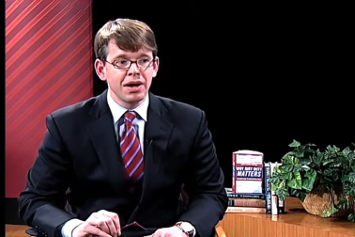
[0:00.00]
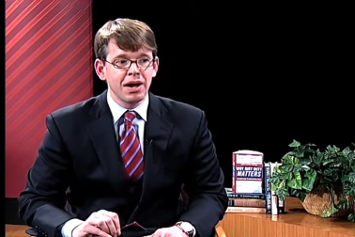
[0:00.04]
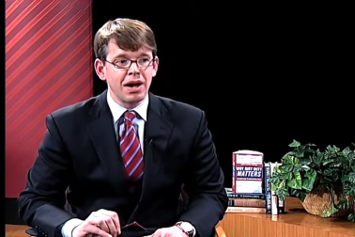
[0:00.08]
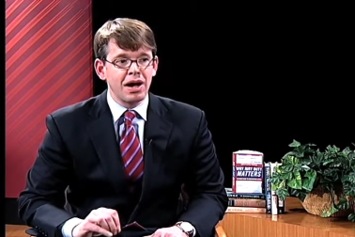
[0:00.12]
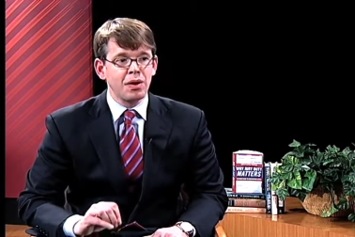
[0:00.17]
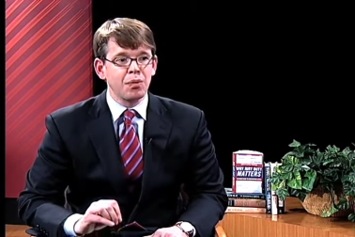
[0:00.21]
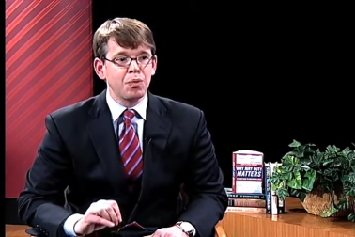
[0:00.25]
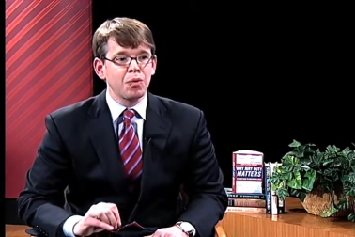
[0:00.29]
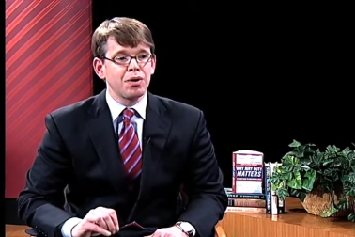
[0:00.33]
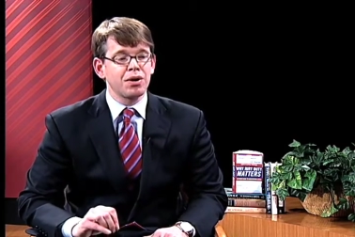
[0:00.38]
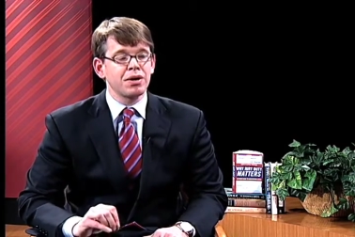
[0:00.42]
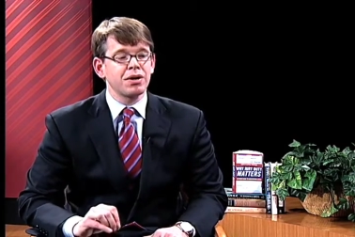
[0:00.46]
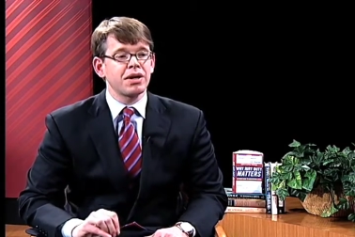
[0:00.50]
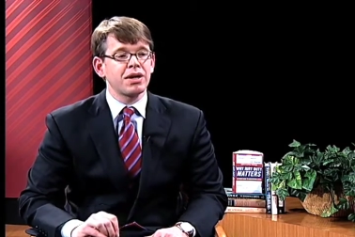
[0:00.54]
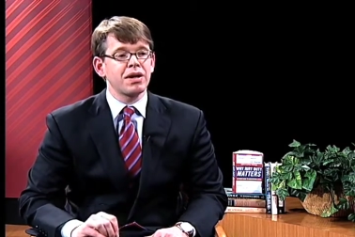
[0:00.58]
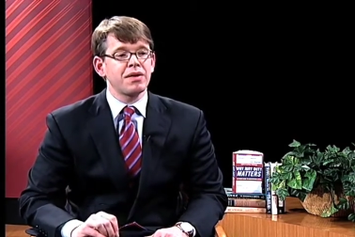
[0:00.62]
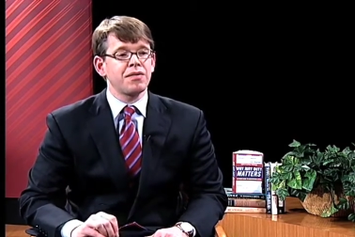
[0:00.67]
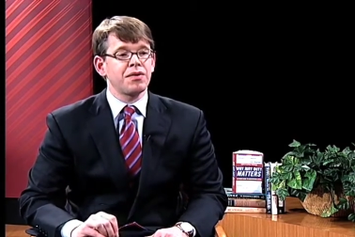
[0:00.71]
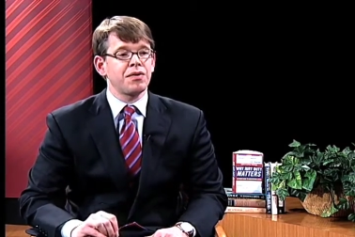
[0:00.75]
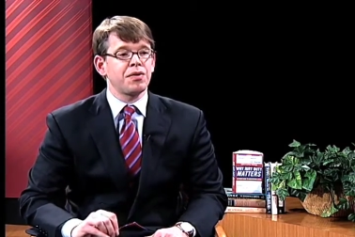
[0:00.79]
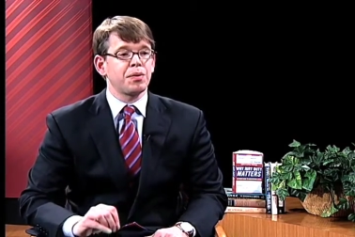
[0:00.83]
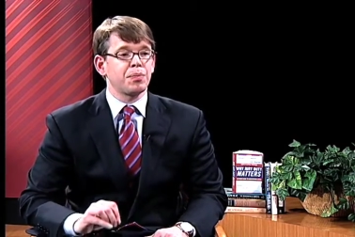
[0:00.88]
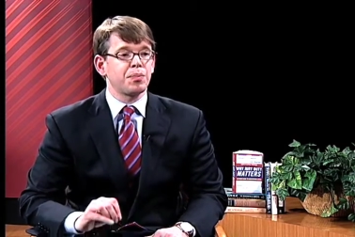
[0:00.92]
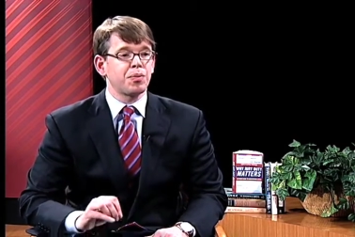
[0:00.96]
and weren't
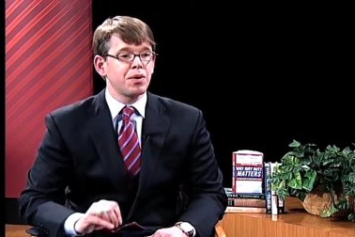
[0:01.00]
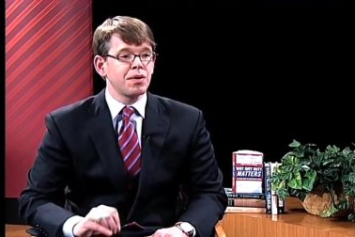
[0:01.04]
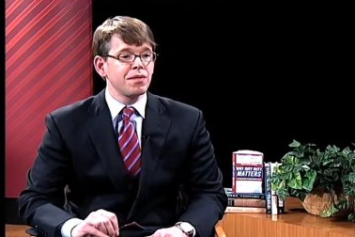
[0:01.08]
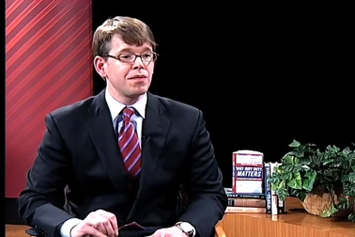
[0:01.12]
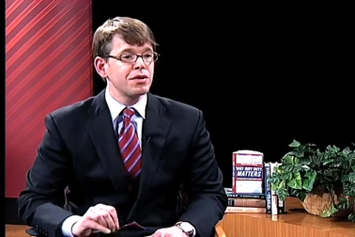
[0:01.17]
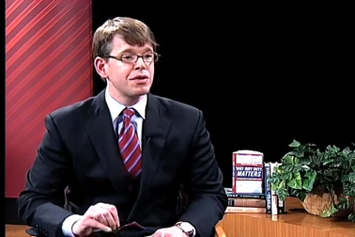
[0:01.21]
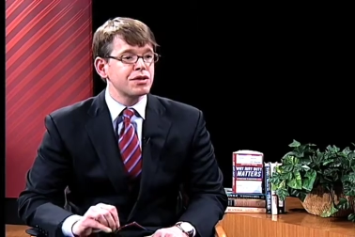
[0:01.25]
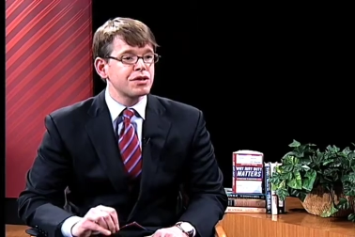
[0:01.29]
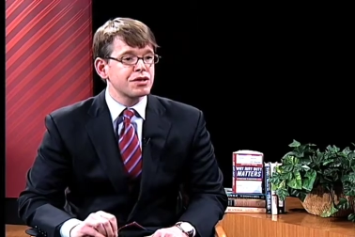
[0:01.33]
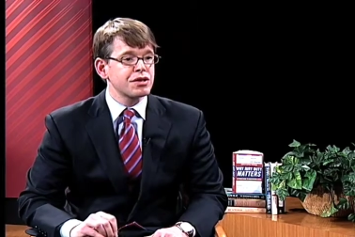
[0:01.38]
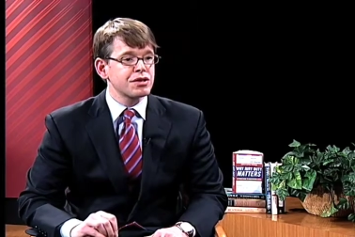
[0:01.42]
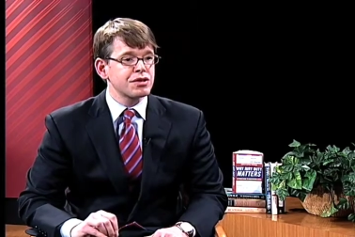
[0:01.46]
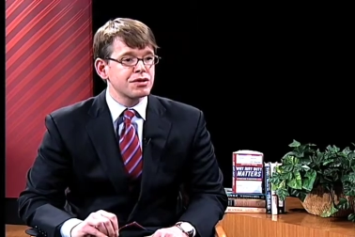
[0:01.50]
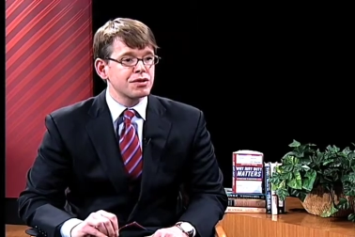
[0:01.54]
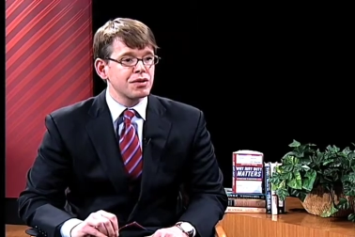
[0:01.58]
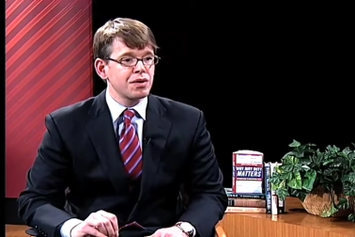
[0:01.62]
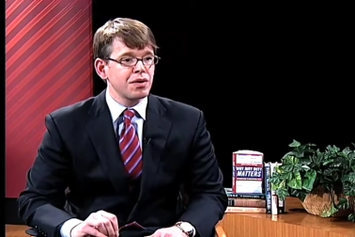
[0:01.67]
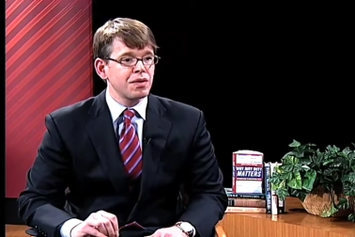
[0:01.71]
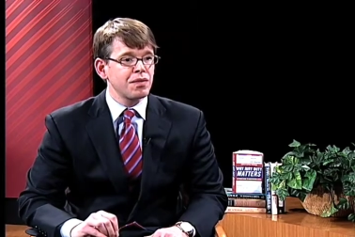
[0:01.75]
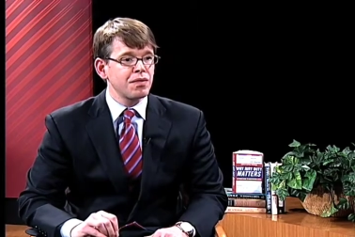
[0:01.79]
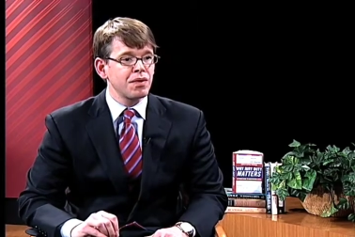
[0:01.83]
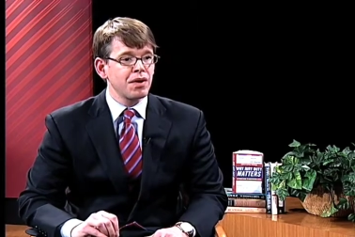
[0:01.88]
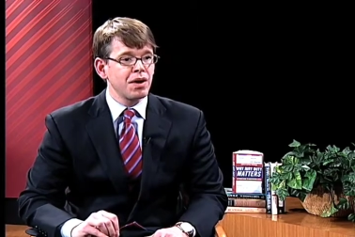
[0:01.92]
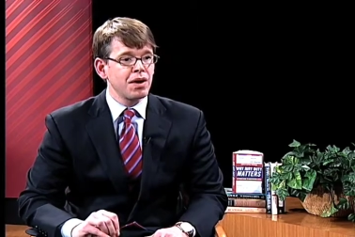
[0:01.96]
given the privilege to
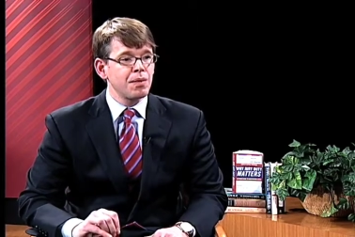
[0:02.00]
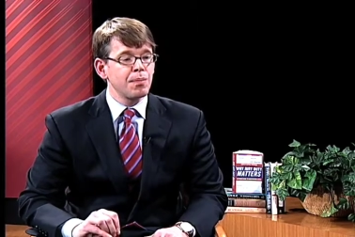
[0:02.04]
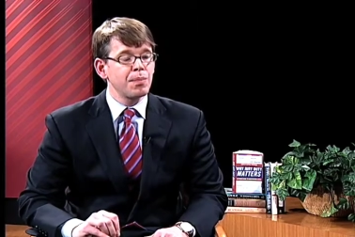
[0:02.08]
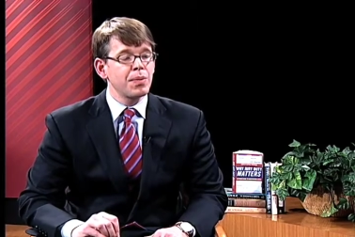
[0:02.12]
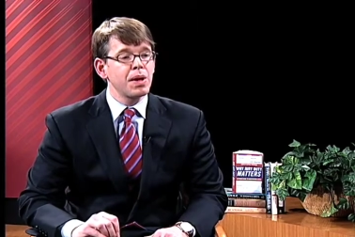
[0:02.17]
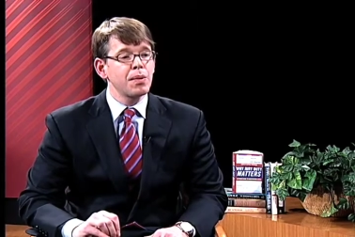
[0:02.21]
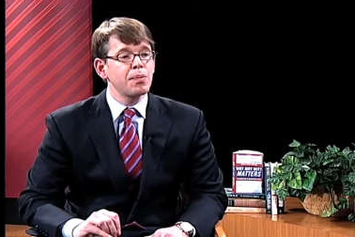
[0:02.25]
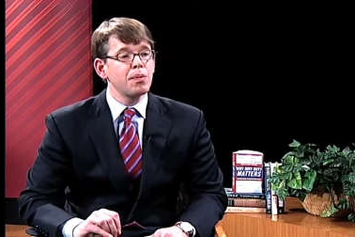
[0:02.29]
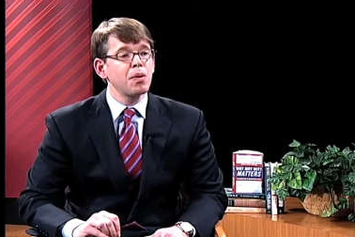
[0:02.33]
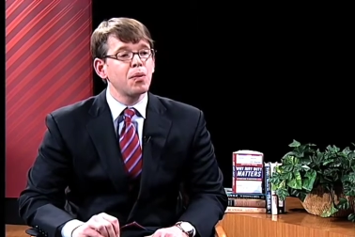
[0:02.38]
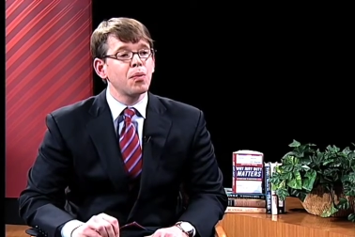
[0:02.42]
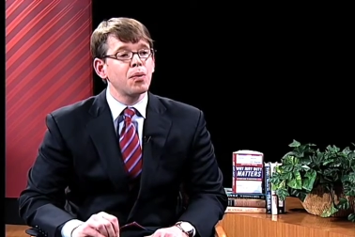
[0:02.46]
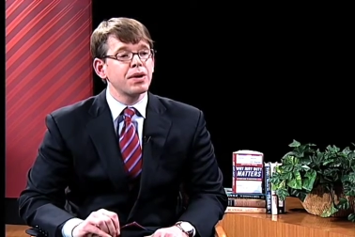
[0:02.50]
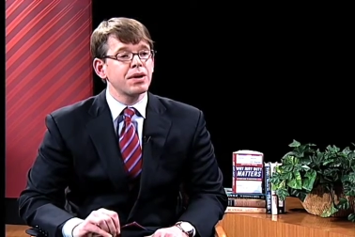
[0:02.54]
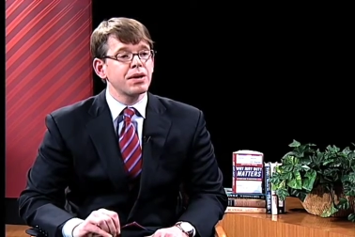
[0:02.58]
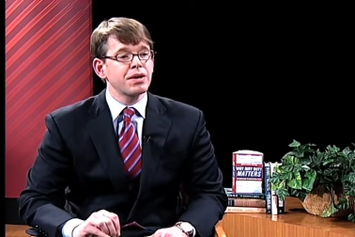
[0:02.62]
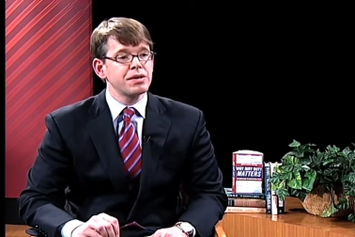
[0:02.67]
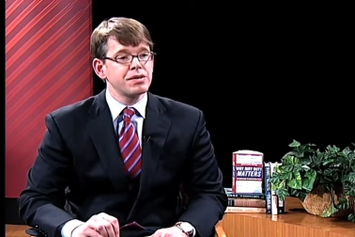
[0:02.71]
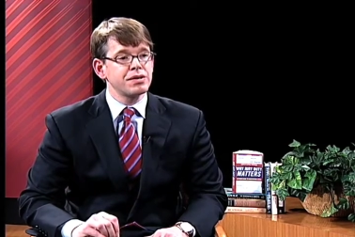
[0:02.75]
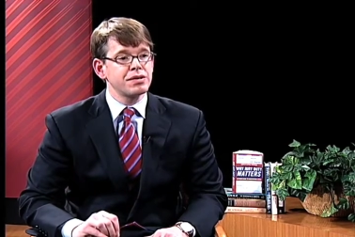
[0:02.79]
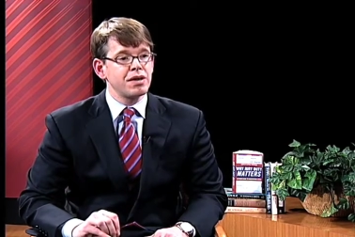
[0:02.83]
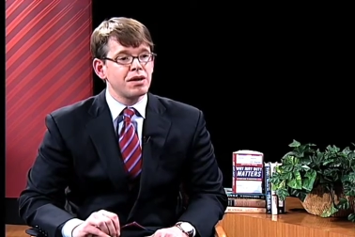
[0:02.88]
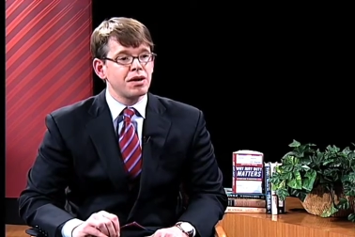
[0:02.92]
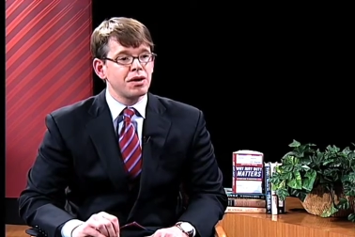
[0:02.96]
serve, people wouldn't
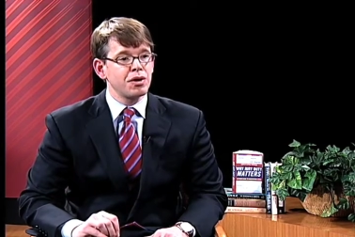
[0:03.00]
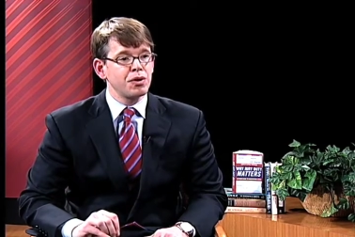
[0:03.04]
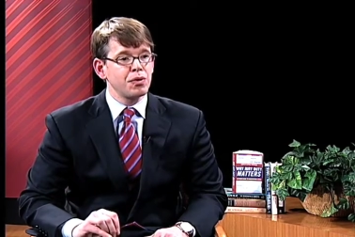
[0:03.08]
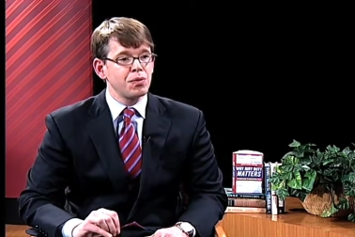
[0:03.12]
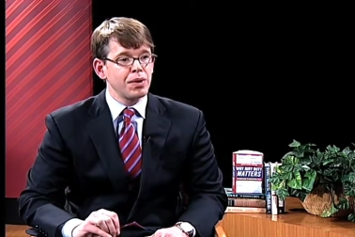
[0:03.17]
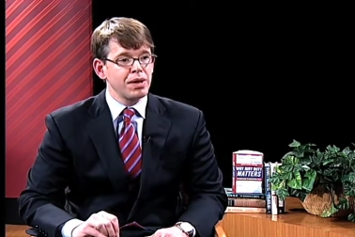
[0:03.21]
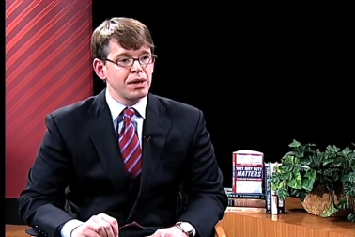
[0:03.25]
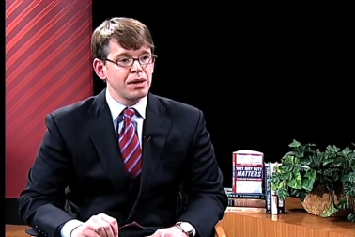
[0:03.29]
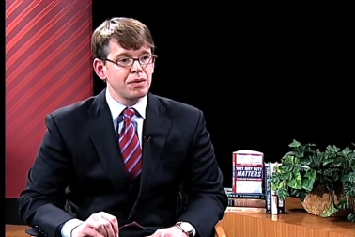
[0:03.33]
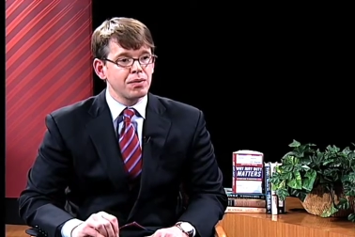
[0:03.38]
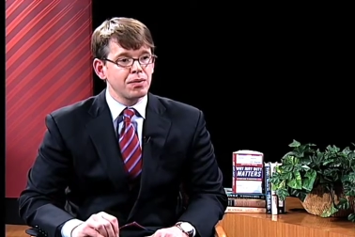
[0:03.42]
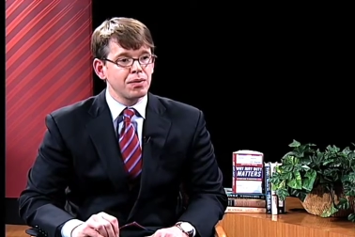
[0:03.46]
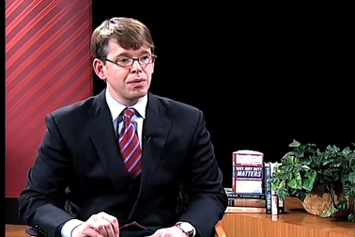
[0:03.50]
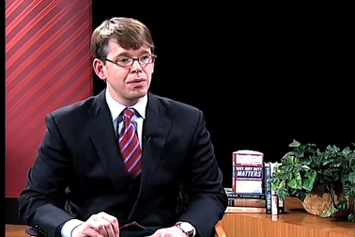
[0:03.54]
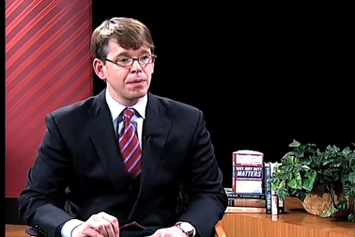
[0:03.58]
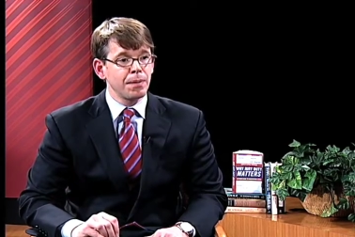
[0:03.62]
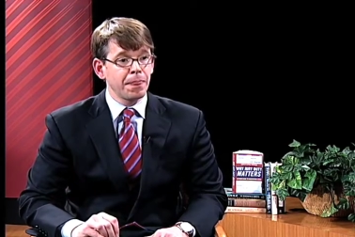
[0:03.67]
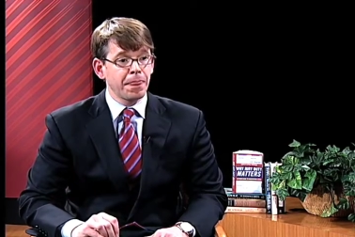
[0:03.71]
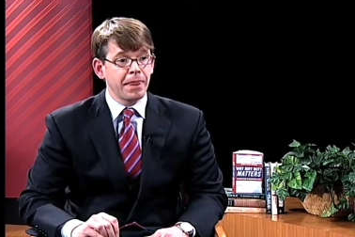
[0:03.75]
consider you equal.